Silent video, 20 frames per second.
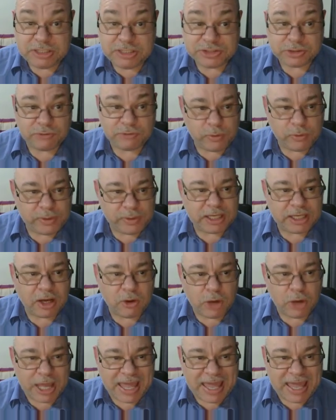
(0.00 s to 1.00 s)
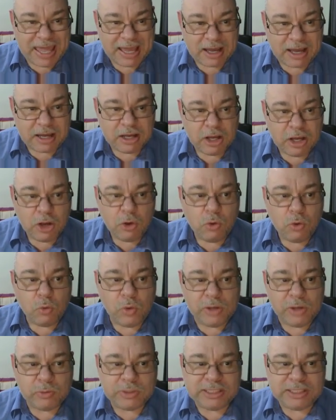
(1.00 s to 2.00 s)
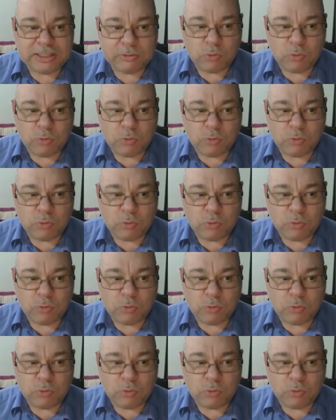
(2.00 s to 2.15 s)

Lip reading: So if we were to go air, we would